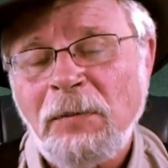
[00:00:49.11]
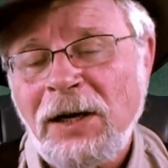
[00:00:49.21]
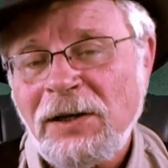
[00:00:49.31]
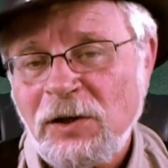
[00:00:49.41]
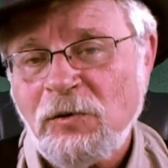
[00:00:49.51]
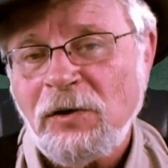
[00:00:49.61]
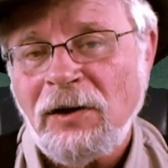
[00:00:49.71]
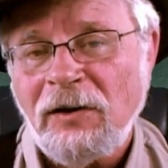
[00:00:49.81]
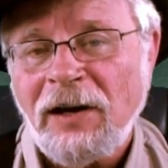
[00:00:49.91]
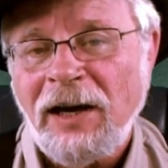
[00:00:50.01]
passage we're going to
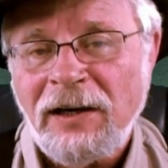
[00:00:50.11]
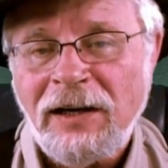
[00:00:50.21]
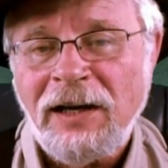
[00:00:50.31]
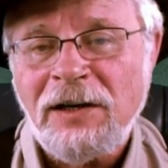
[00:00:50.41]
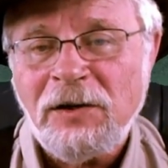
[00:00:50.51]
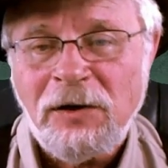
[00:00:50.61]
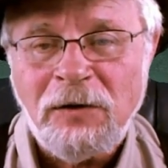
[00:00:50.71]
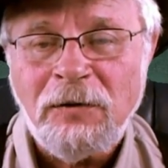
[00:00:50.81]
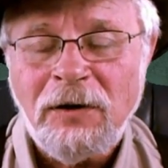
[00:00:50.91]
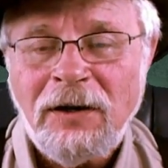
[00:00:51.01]
look at day 2.